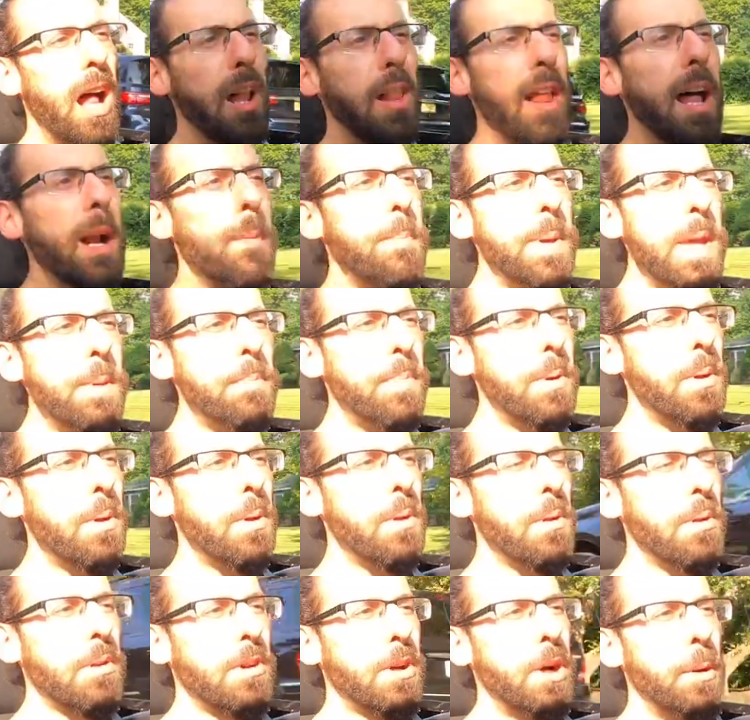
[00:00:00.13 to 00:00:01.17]
lot of people
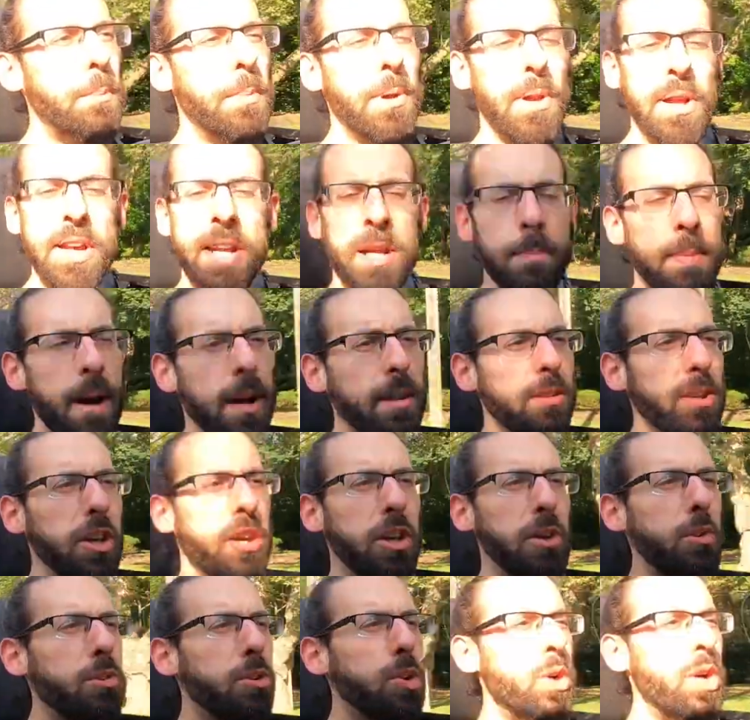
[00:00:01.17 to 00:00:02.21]
complain about the
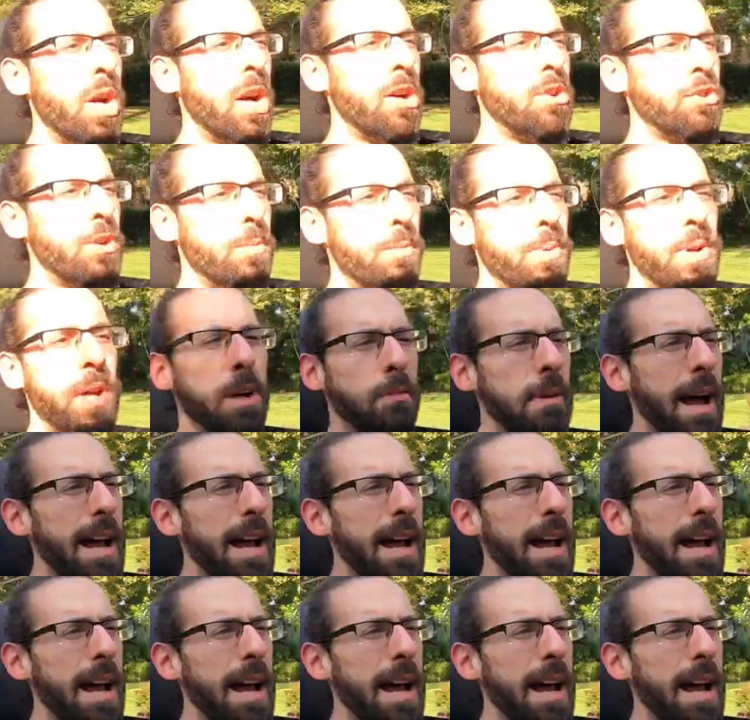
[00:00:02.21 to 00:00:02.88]
Q300 being